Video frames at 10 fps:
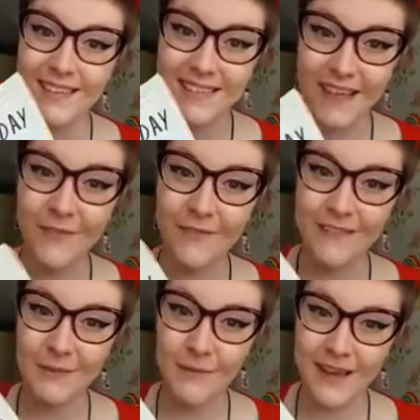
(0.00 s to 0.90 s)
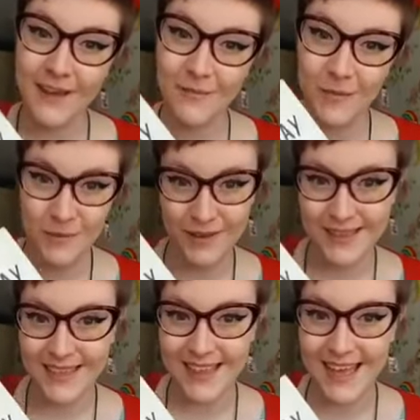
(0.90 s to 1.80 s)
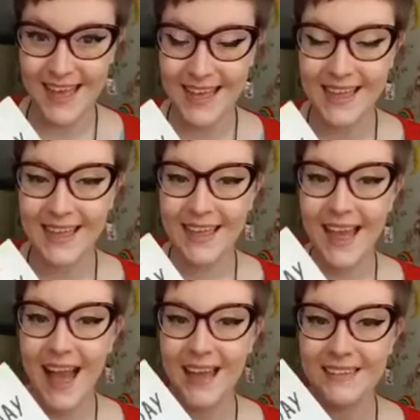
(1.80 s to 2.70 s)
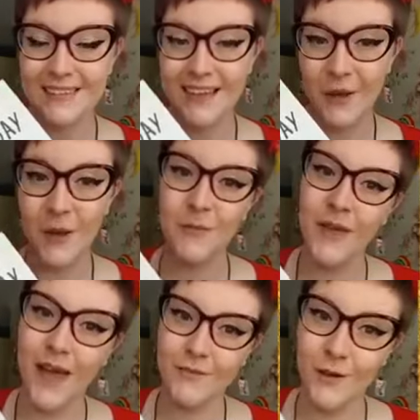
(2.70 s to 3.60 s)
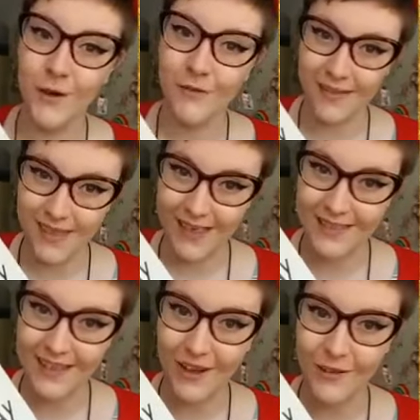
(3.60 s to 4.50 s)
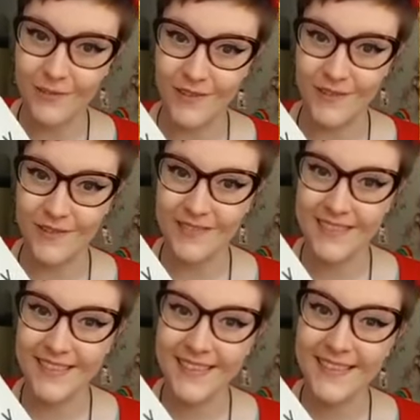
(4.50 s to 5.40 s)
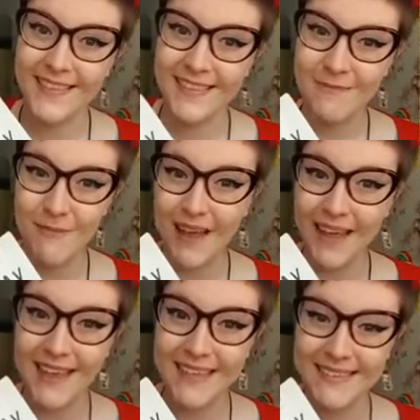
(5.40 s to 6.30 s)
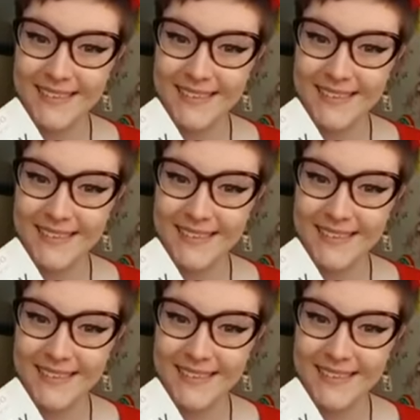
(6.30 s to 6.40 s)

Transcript: Definitely pick up the book today, and I hope you have a fantastic afternoon. Bye.